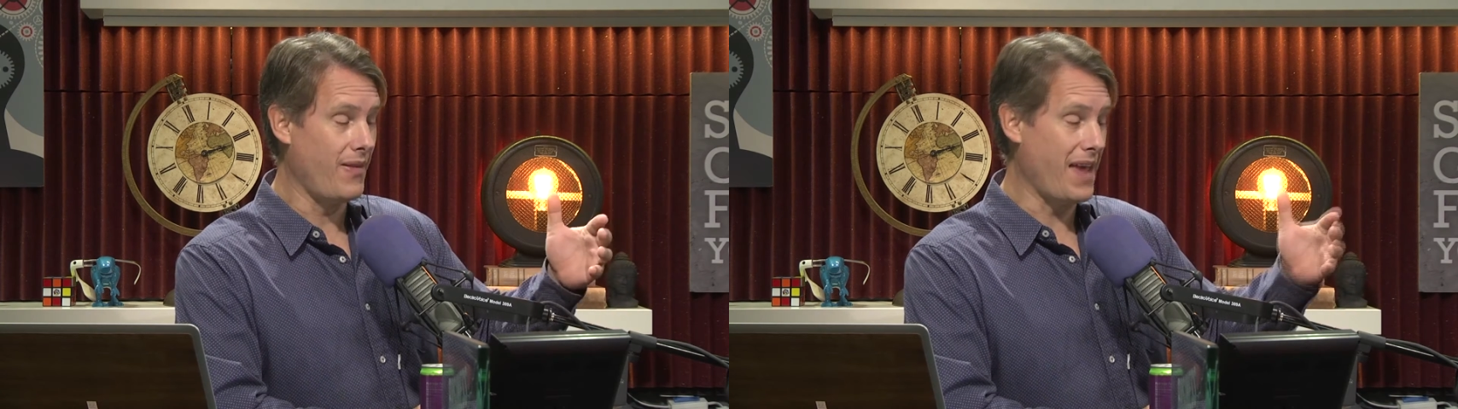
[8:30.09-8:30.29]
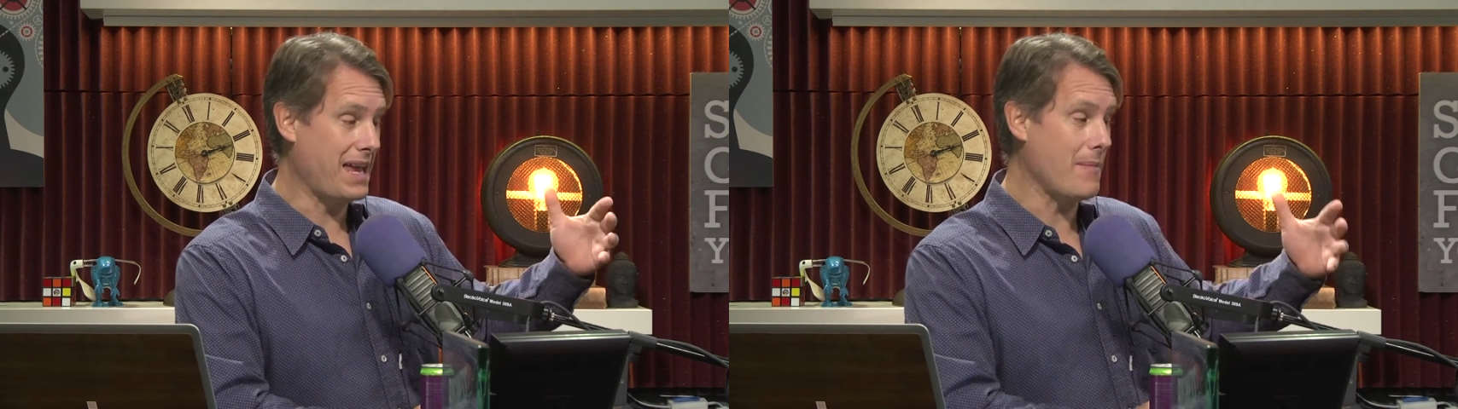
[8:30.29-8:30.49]

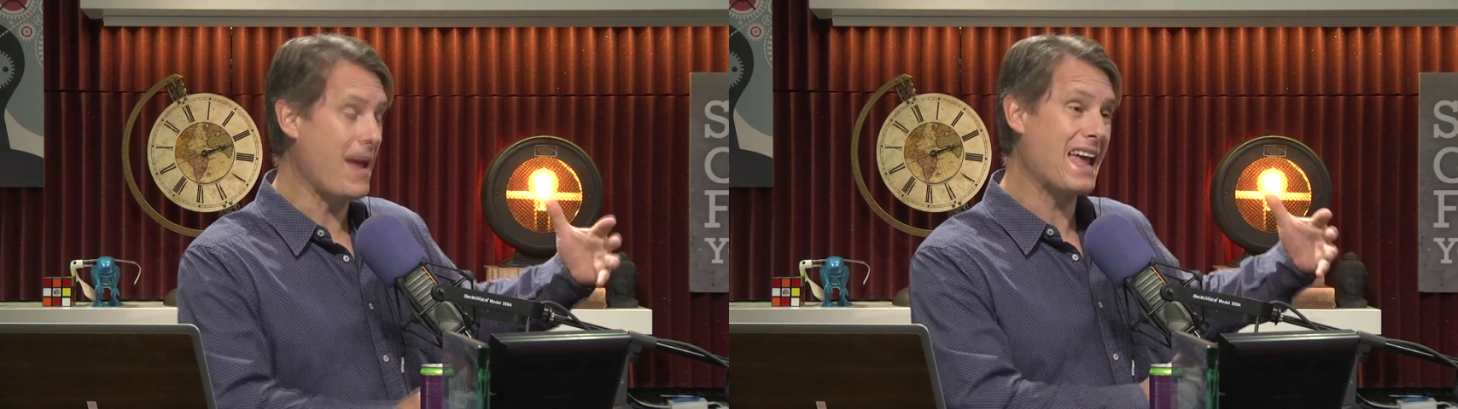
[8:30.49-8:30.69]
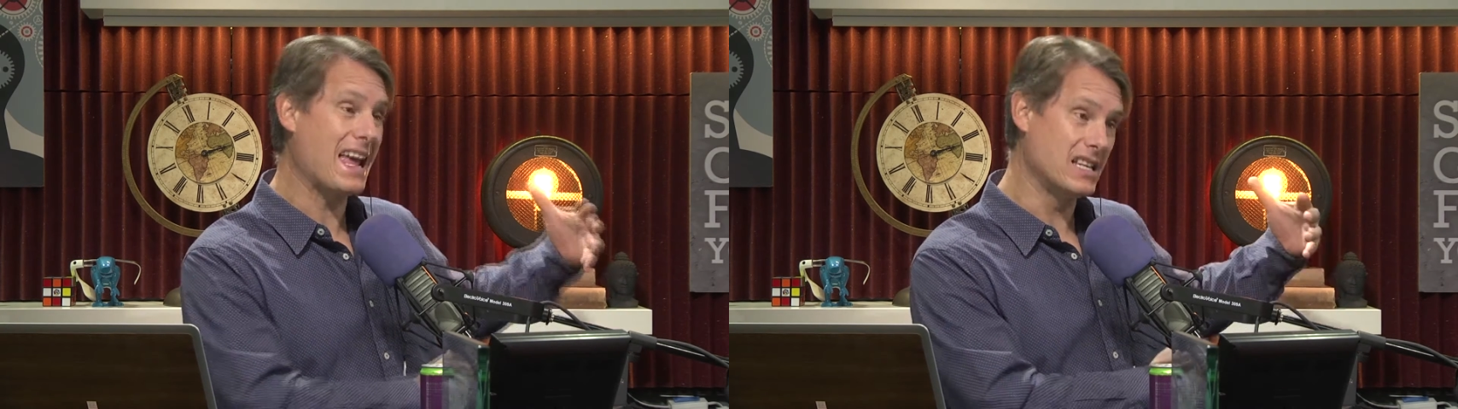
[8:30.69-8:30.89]
they can
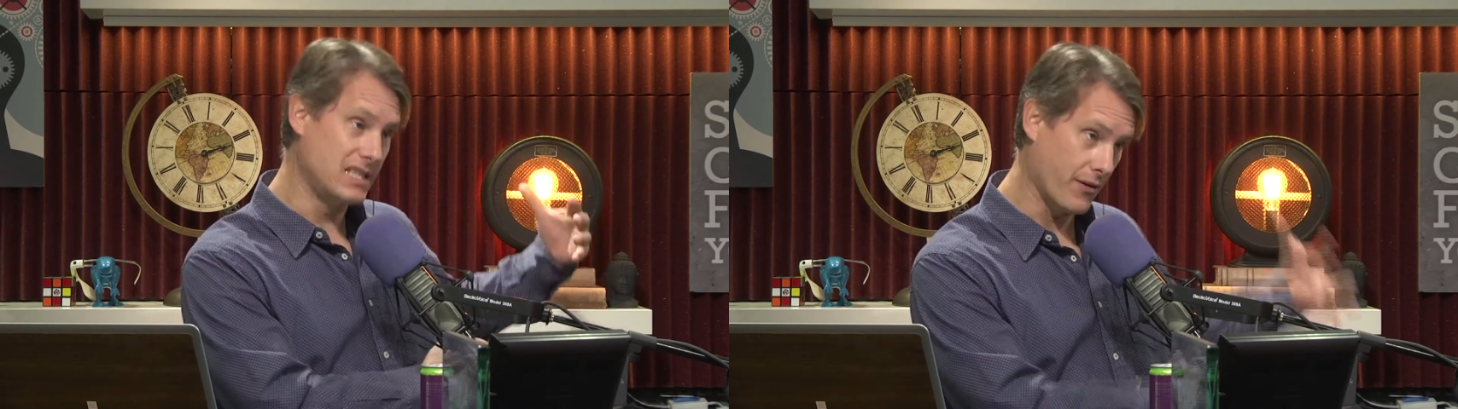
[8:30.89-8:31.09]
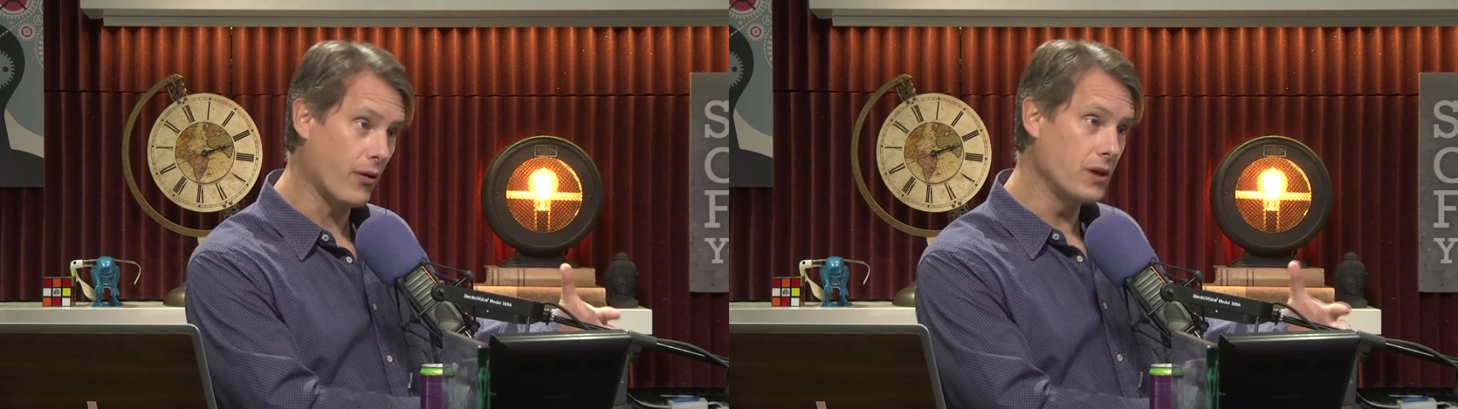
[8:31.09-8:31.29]
make a
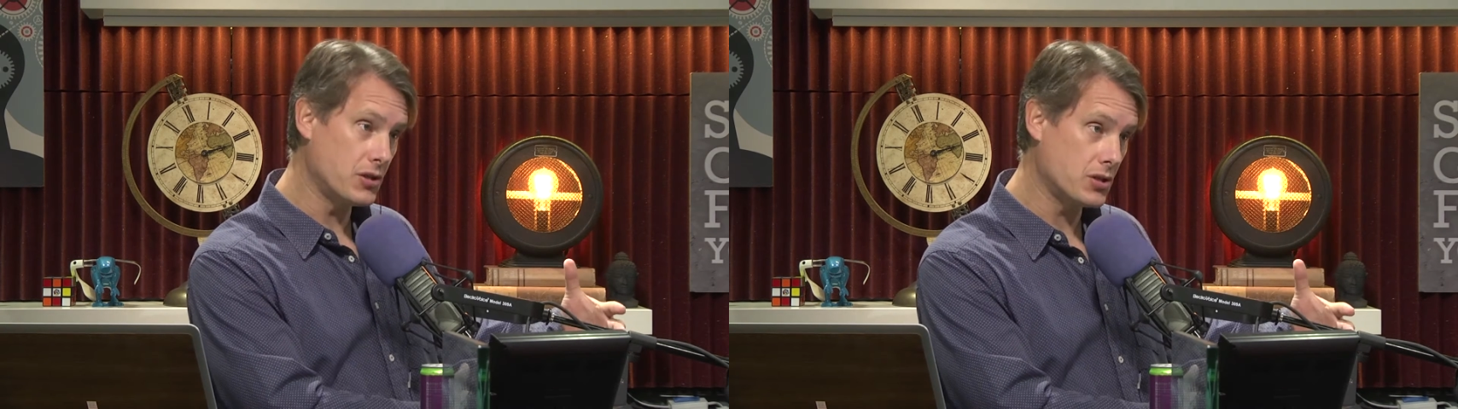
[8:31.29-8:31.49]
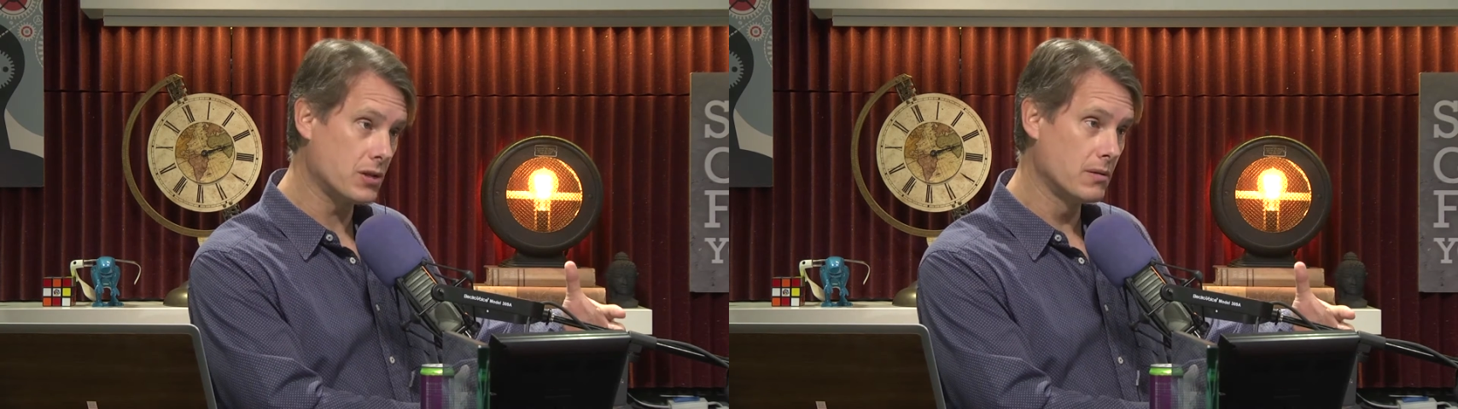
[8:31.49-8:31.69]

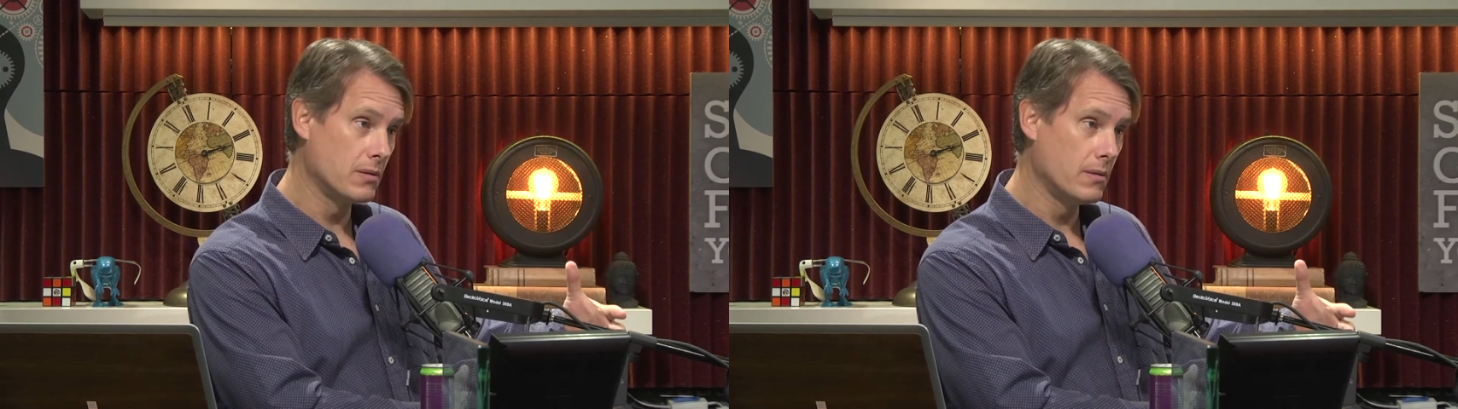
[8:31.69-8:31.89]
difference.